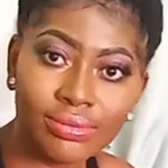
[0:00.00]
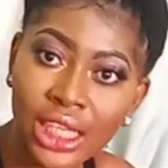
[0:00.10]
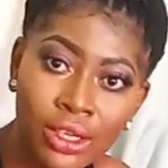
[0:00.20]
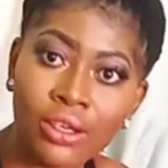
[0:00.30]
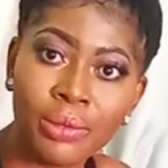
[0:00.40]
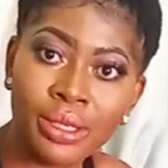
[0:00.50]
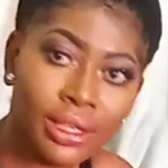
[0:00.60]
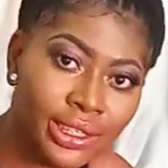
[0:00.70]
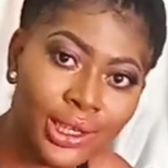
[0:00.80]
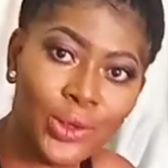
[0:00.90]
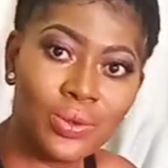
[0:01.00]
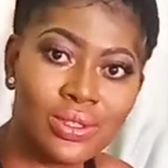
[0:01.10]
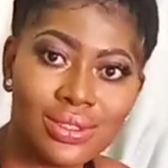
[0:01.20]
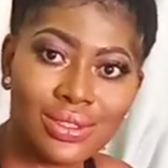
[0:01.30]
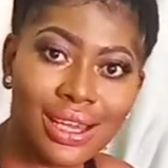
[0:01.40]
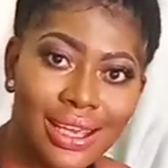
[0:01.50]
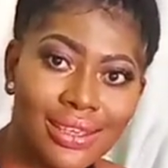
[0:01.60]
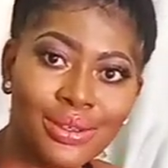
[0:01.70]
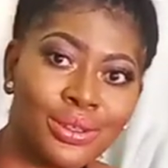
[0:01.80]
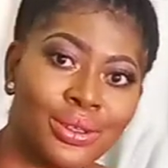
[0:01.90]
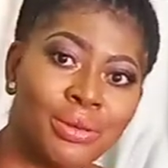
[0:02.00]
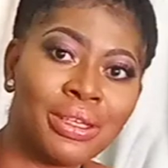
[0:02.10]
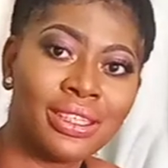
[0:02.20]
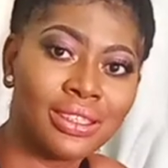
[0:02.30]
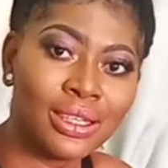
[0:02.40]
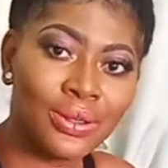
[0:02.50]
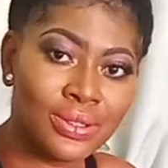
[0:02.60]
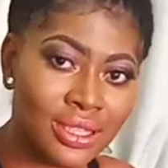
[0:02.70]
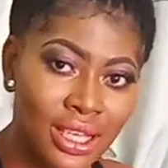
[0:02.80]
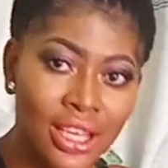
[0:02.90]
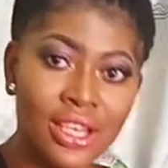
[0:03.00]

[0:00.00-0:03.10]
You're not coming any close. Like you're not coming any close.